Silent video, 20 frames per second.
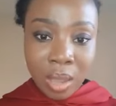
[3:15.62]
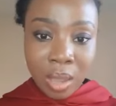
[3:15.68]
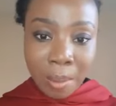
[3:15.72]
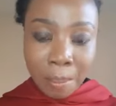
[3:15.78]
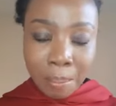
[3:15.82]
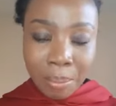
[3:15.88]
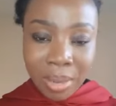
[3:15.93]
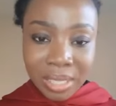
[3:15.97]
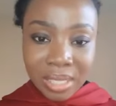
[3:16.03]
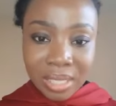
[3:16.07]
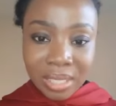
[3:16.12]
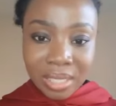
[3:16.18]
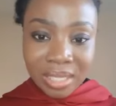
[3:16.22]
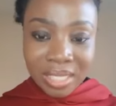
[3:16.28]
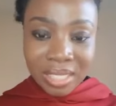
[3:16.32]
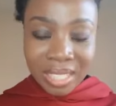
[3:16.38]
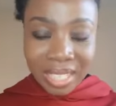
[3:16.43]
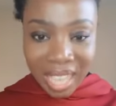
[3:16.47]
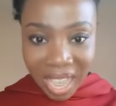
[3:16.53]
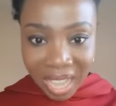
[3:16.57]
But
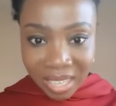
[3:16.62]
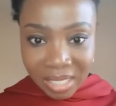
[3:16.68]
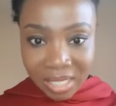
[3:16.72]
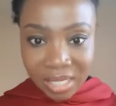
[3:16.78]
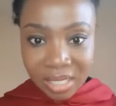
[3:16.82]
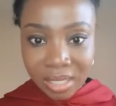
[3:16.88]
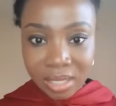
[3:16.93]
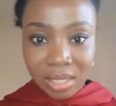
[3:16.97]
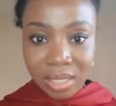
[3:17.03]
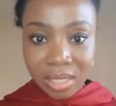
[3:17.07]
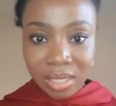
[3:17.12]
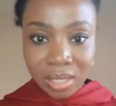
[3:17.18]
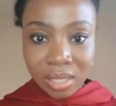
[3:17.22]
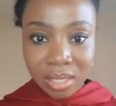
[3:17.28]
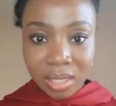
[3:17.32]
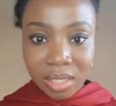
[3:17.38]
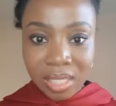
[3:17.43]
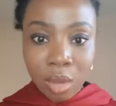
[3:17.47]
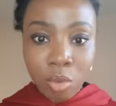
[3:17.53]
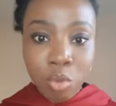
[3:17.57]
the actions
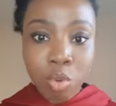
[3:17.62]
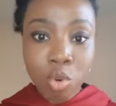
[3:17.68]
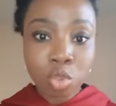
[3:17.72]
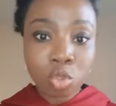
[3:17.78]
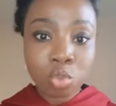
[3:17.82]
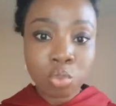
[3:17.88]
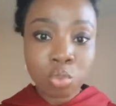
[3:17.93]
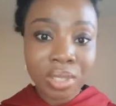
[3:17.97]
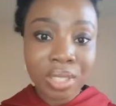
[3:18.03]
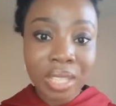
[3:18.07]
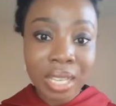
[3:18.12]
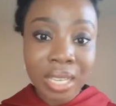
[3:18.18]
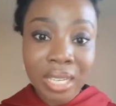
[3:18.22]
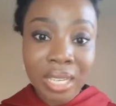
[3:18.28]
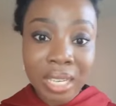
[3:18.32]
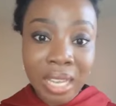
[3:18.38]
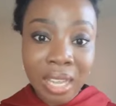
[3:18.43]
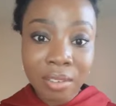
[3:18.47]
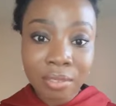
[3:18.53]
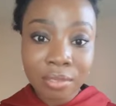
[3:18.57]
that goes with that
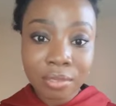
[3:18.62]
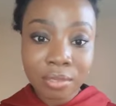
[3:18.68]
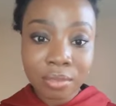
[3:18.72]
love